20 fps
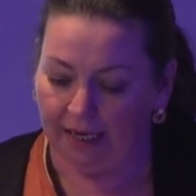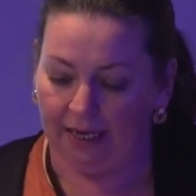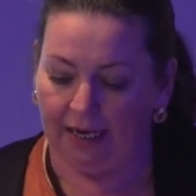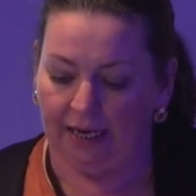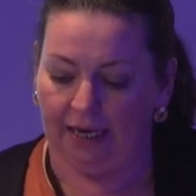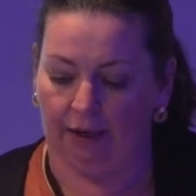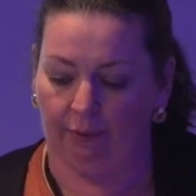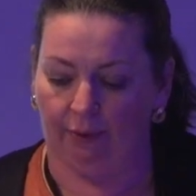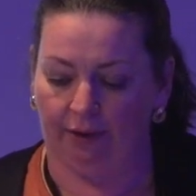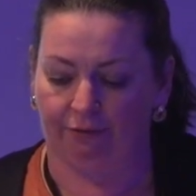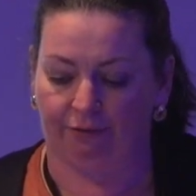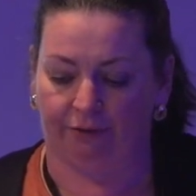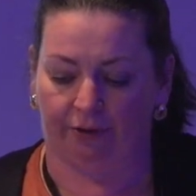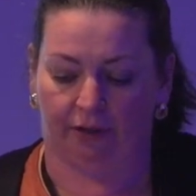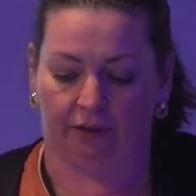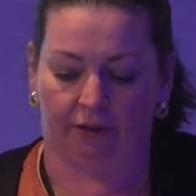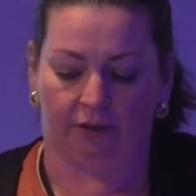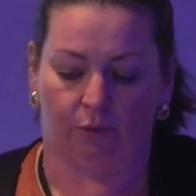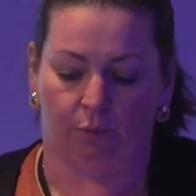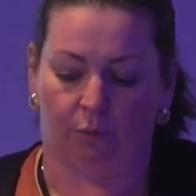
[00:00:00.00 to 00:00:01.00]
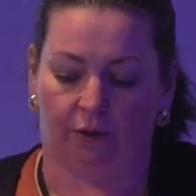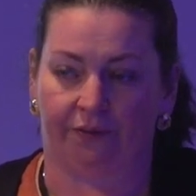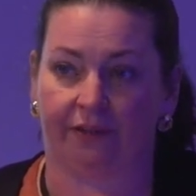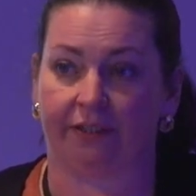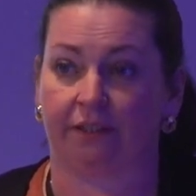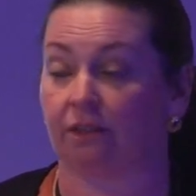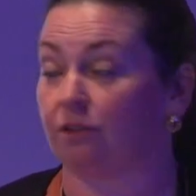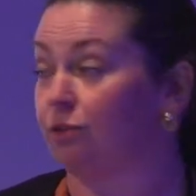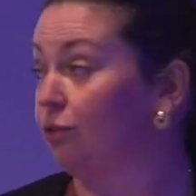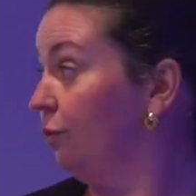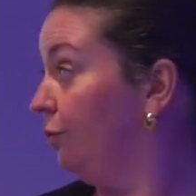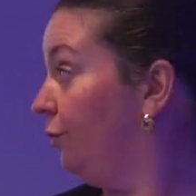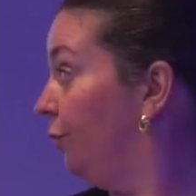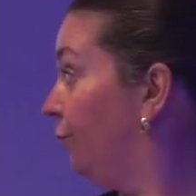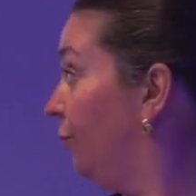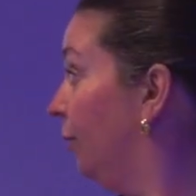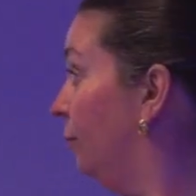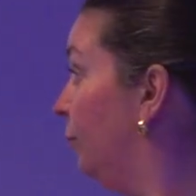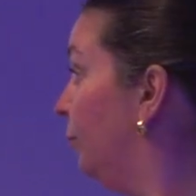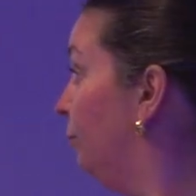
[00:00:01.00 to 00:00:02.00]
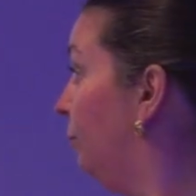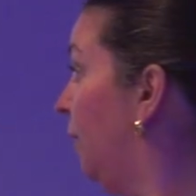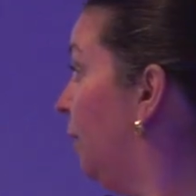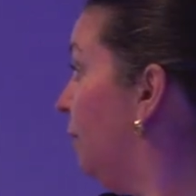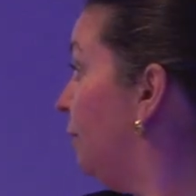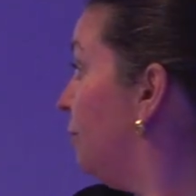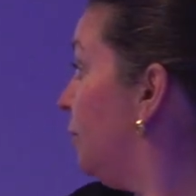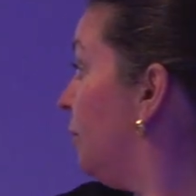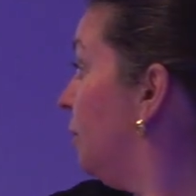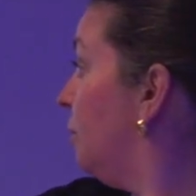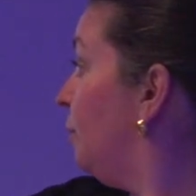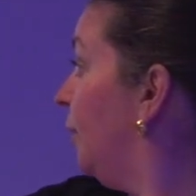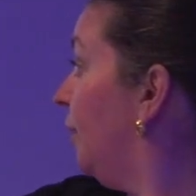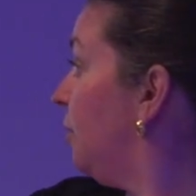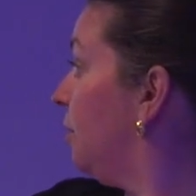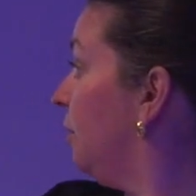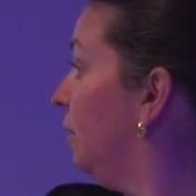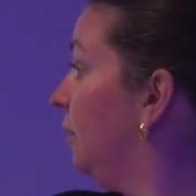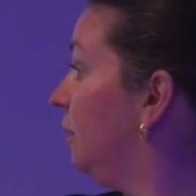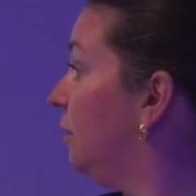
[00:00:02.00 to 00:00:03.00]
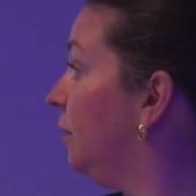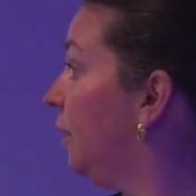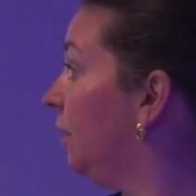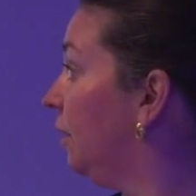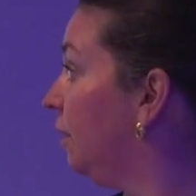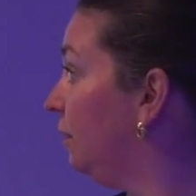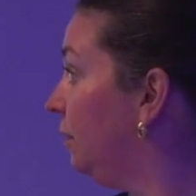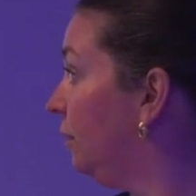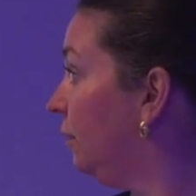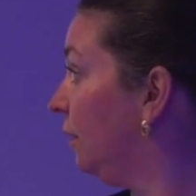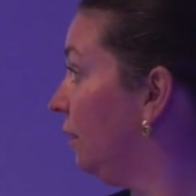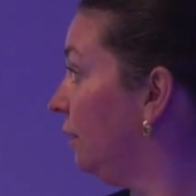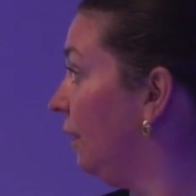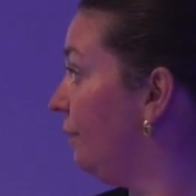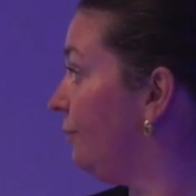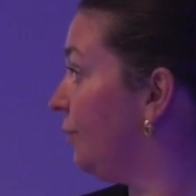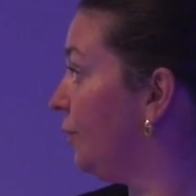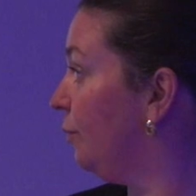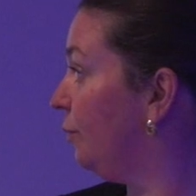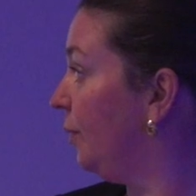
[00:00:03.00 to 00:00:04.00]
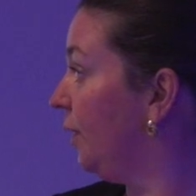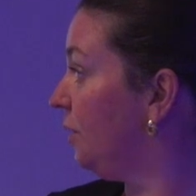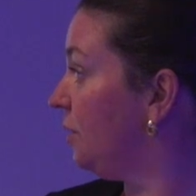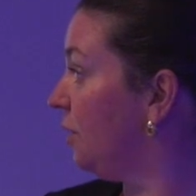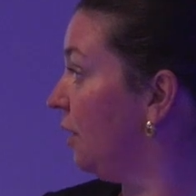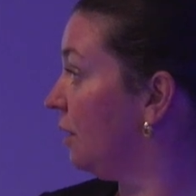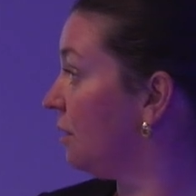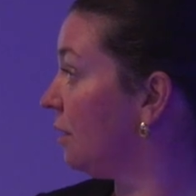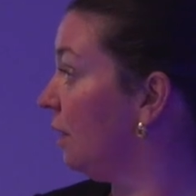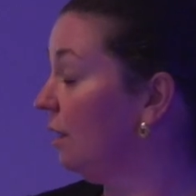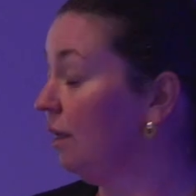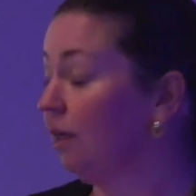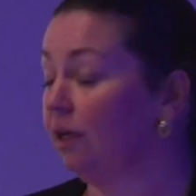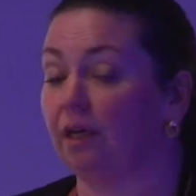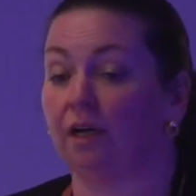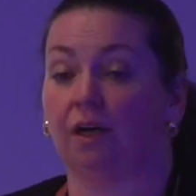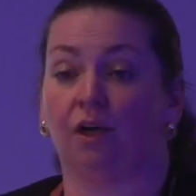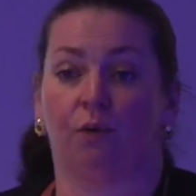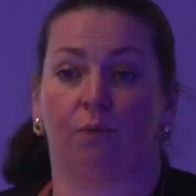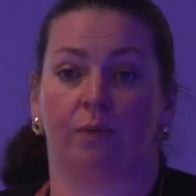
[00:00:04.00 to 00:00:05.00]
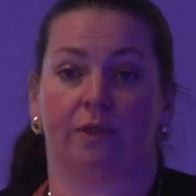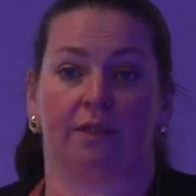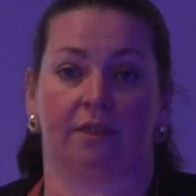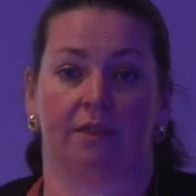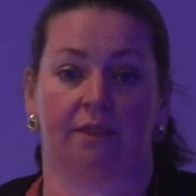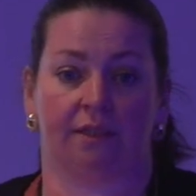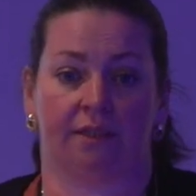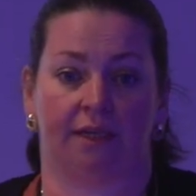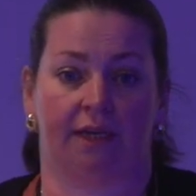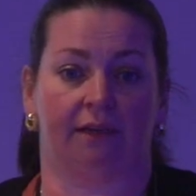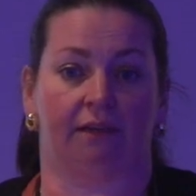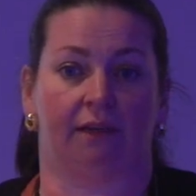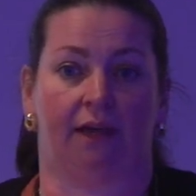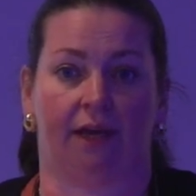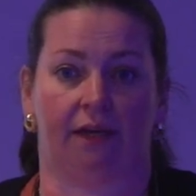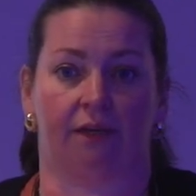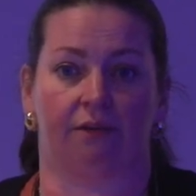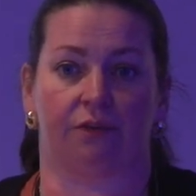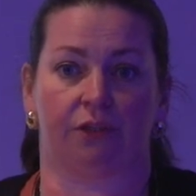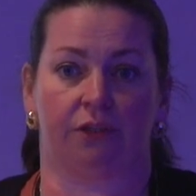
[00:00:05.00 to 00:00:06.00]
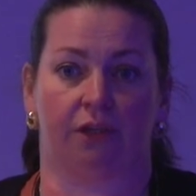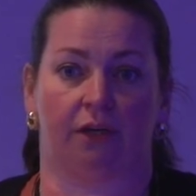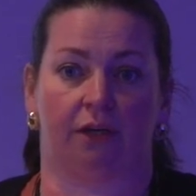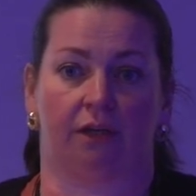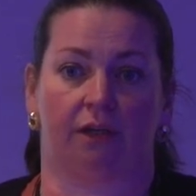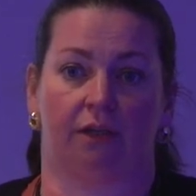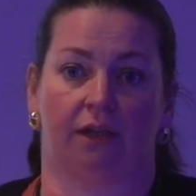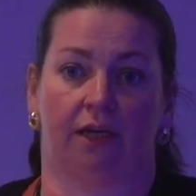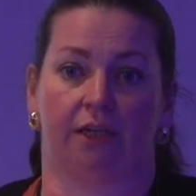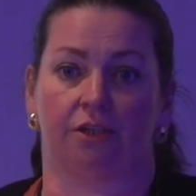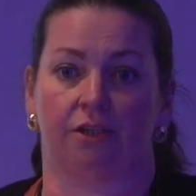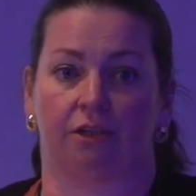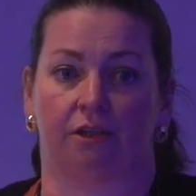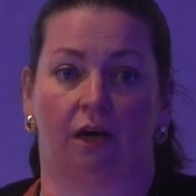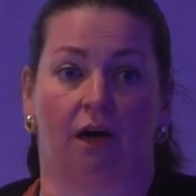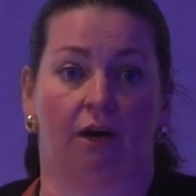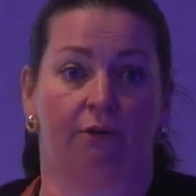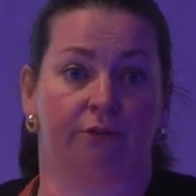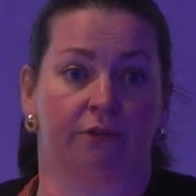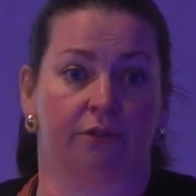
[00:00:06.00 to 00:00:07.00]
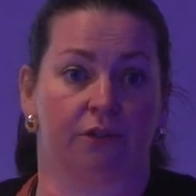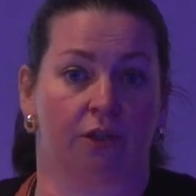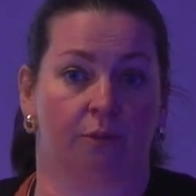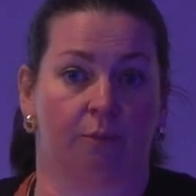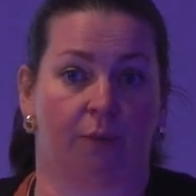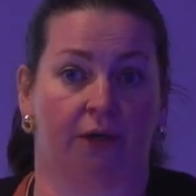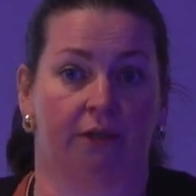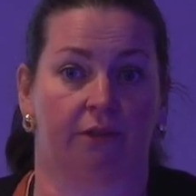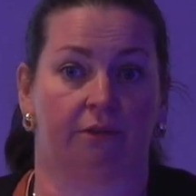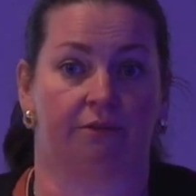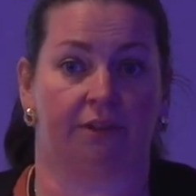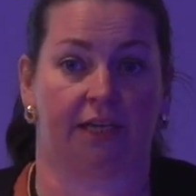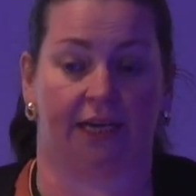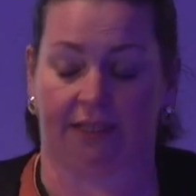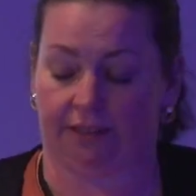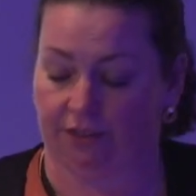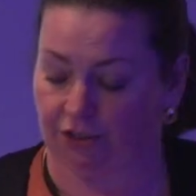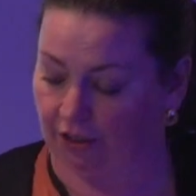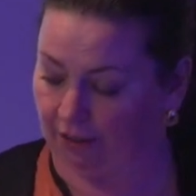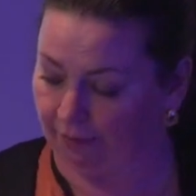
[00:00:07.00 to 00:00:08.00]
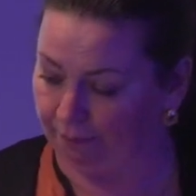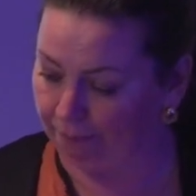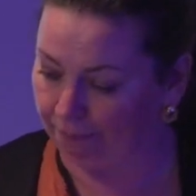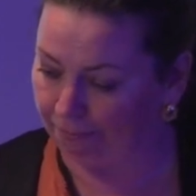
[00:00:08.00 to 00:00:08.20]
However, what they did suffer from the most, especially in the left two pictures, was a distinct lack of circulation, often to the point of danger.